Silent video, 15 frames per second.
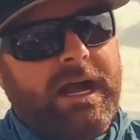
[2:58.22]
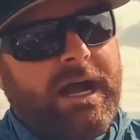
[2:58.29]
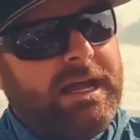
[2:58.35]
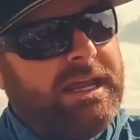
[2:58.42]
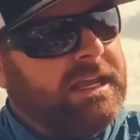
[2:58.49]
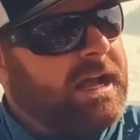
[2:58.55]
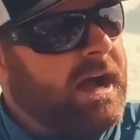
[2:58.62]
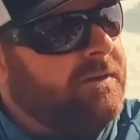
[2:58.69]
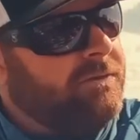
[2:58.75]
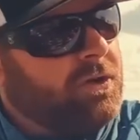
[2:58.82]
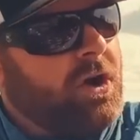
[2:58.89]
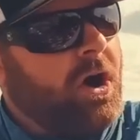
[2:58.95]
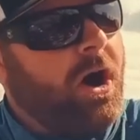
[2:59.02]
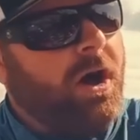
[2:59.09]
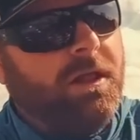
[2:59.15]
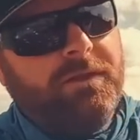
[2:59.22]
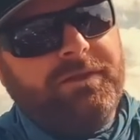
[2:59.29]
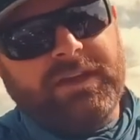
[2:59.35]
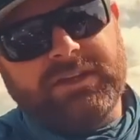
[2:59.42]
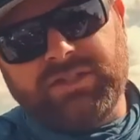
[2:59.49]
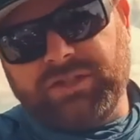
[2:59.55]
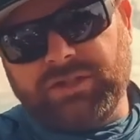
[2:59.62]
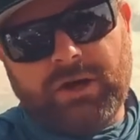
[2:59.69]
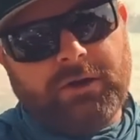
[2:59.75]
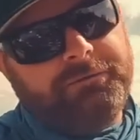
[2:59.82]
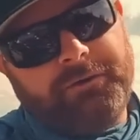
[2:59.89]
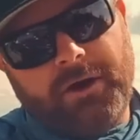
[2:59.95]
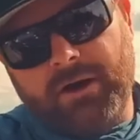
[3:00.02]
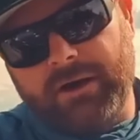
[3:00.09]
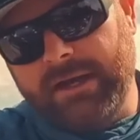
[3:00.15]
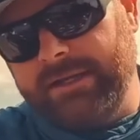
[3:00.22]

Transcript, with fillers: Uh, he covered all of this so far